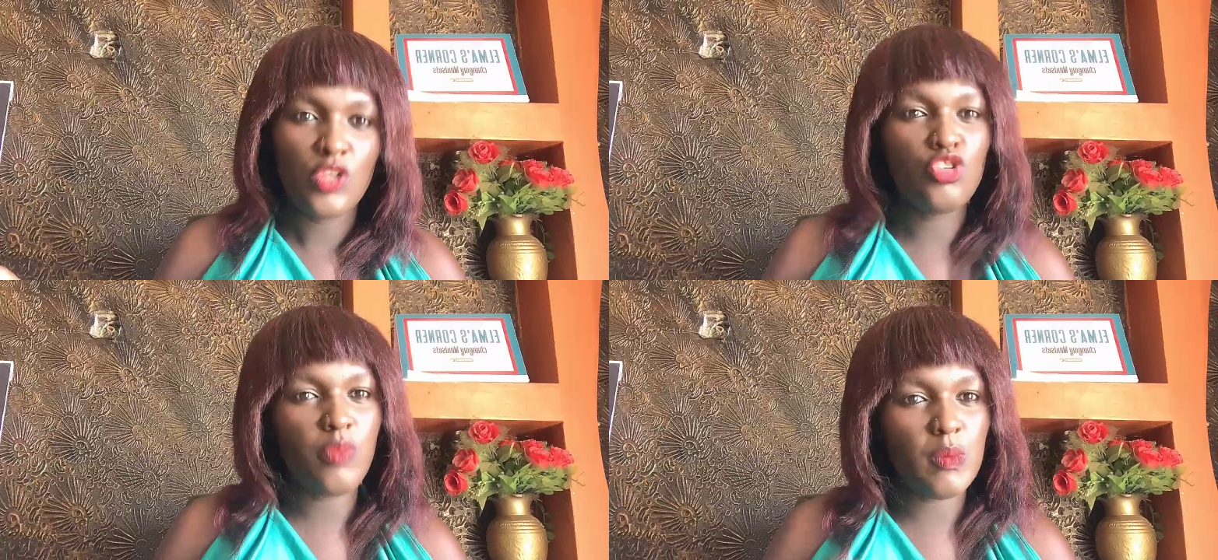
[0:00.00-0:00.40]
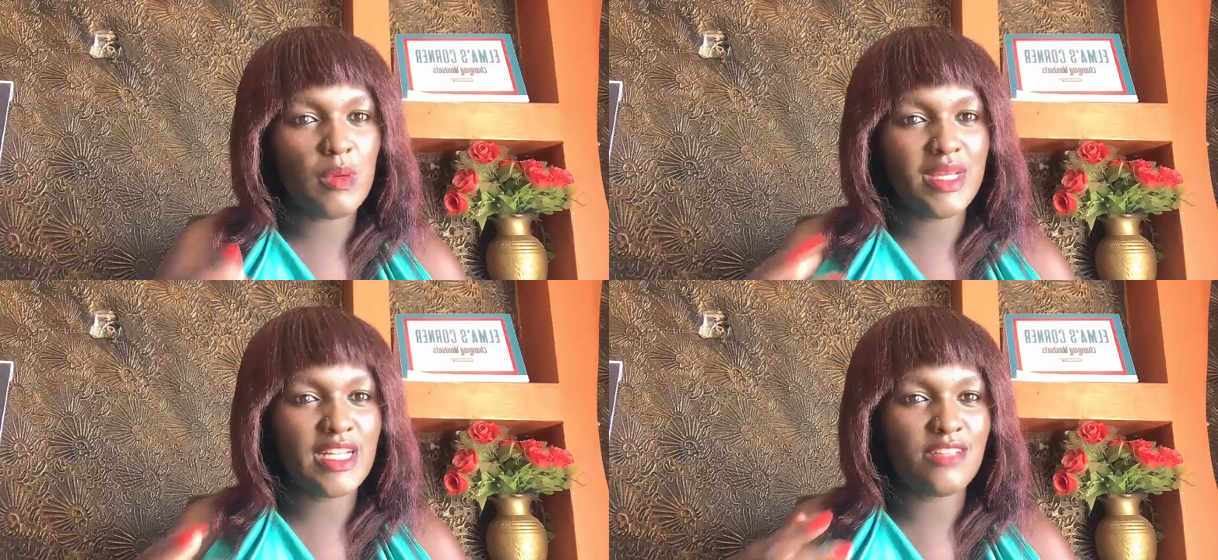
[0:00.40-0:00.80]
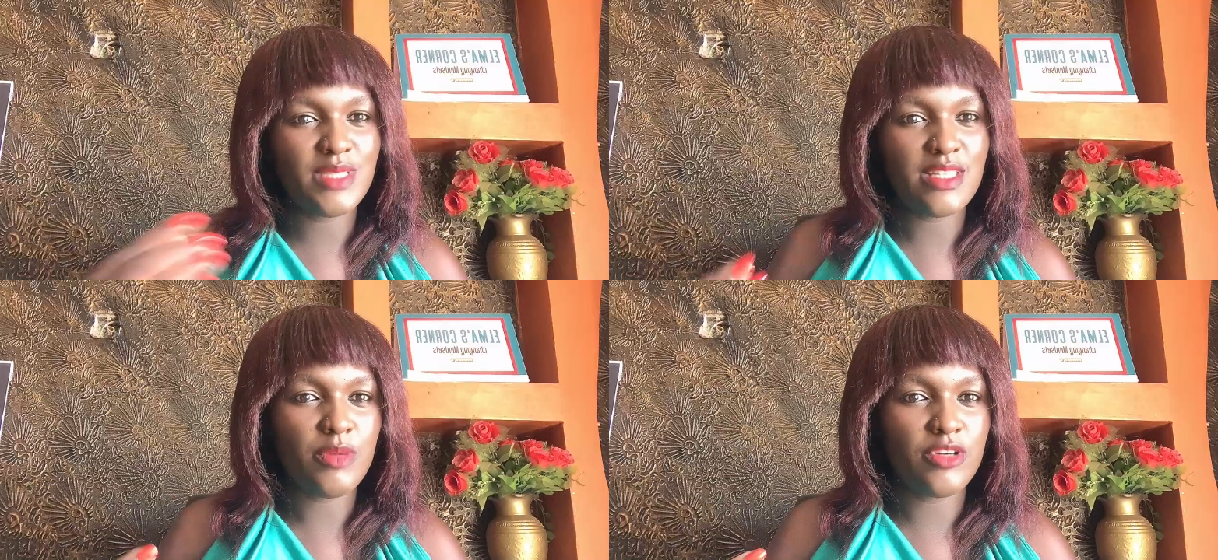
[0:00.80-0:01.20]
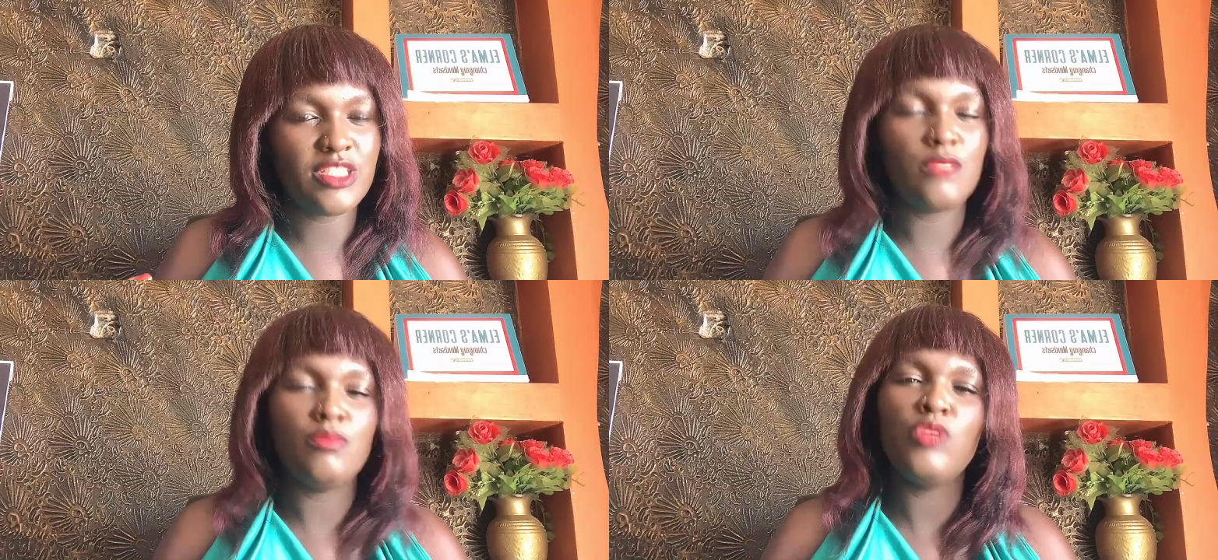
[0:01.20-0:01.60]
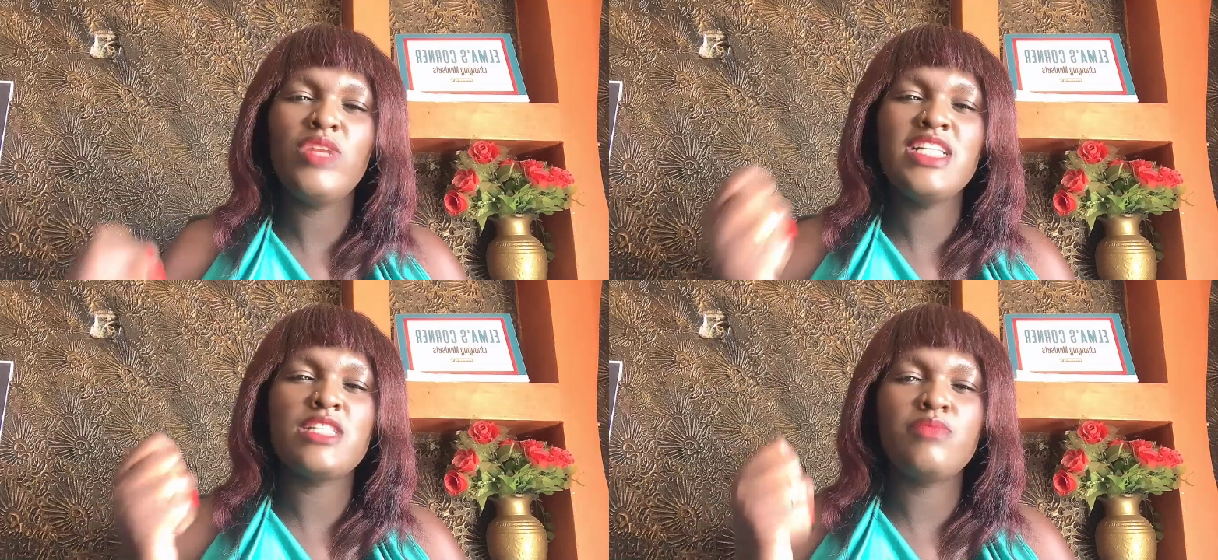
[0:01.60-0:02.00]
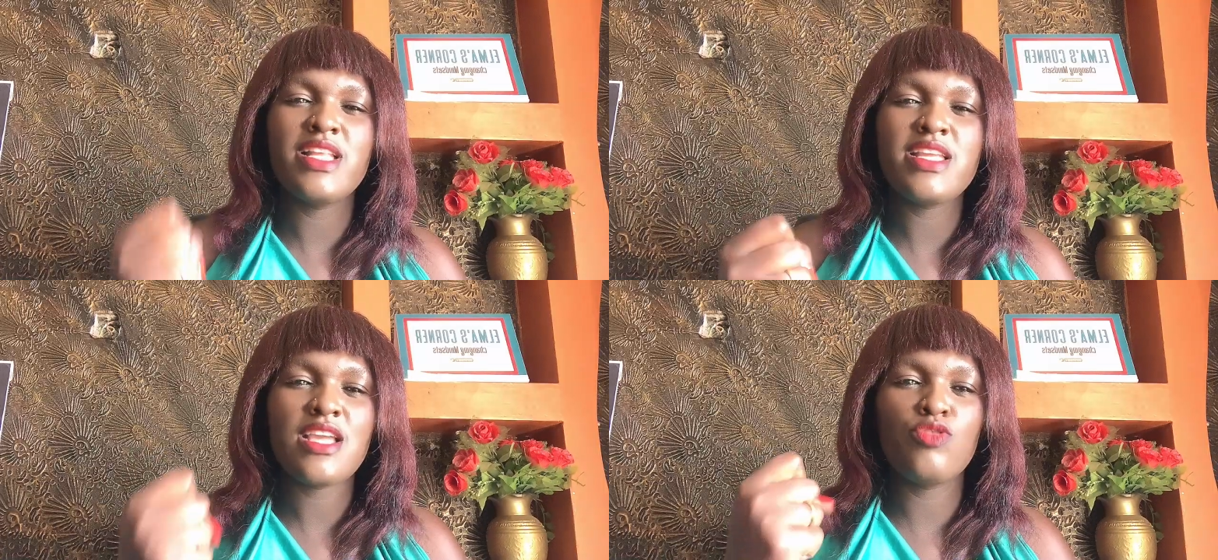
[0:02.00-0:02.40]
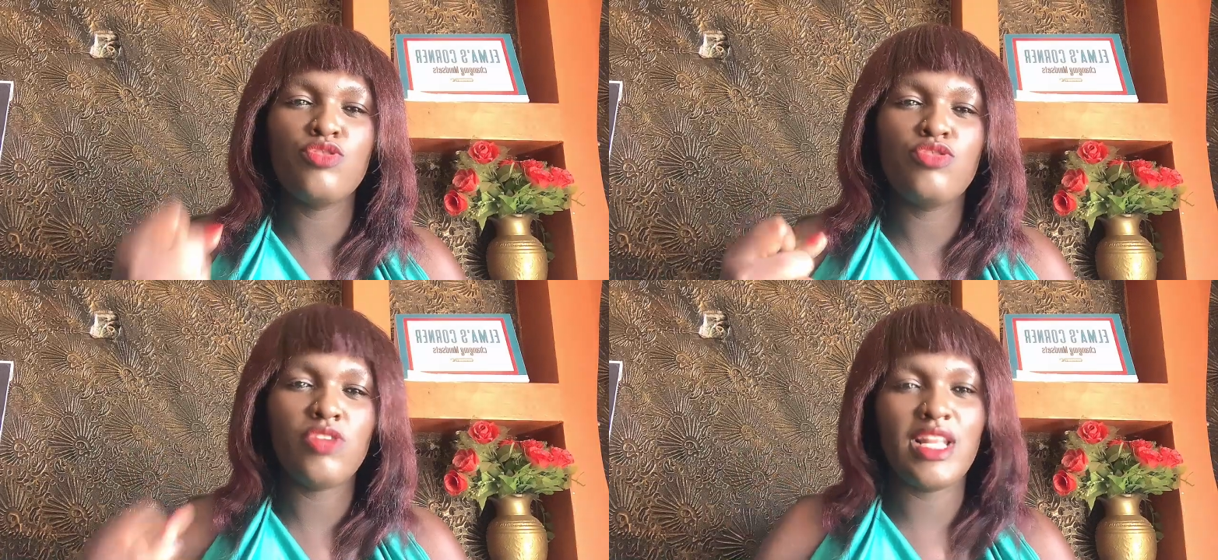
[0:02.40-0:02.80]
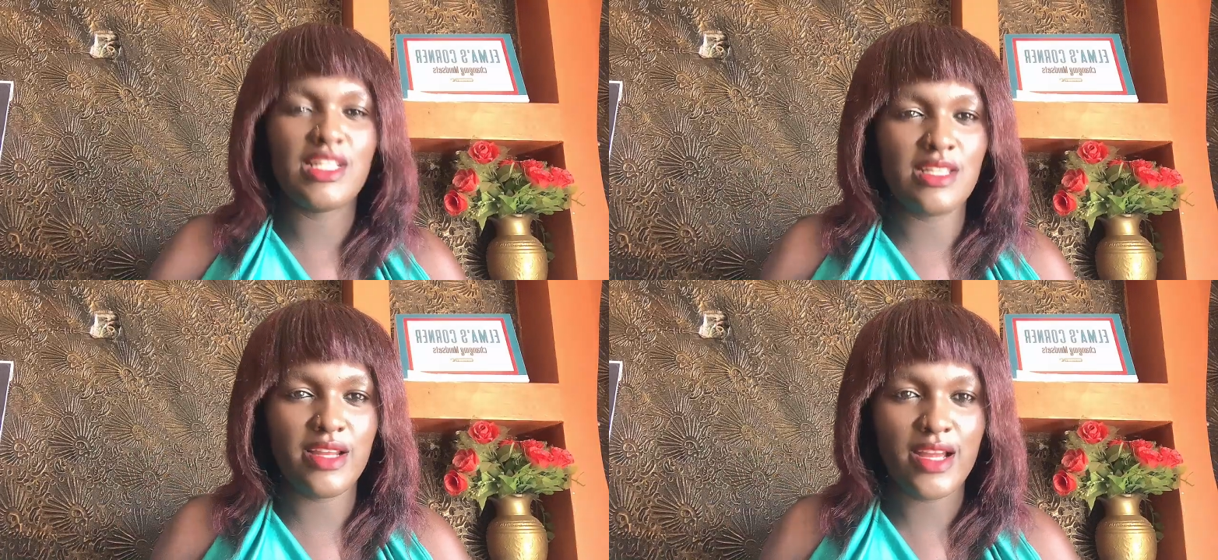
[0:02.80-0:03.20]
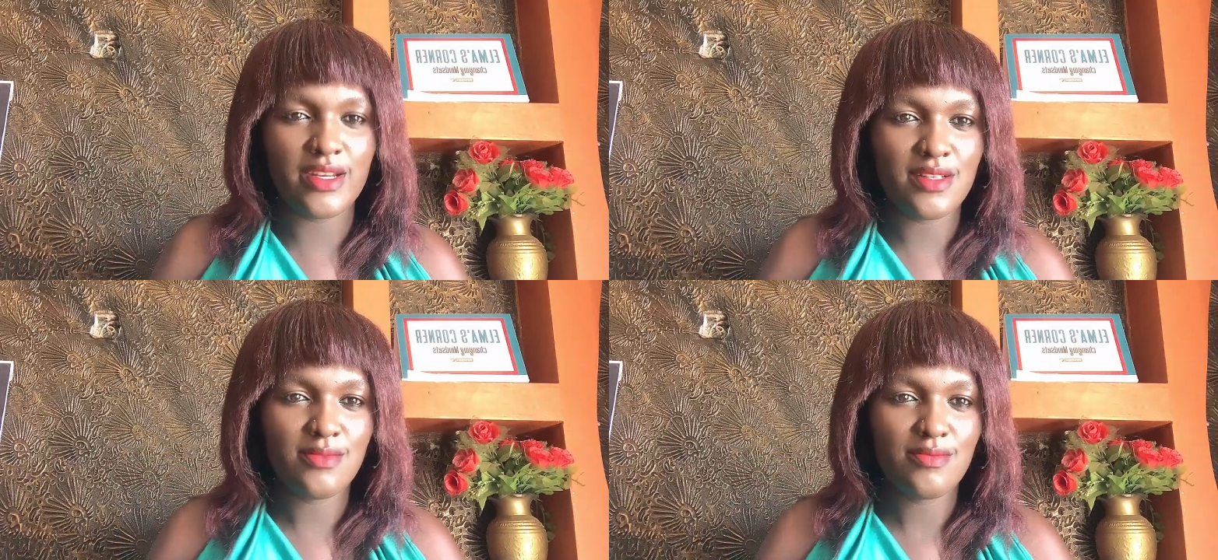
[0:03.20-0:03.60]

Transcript: You people might have been separated, but when he's playing a good role as a dad,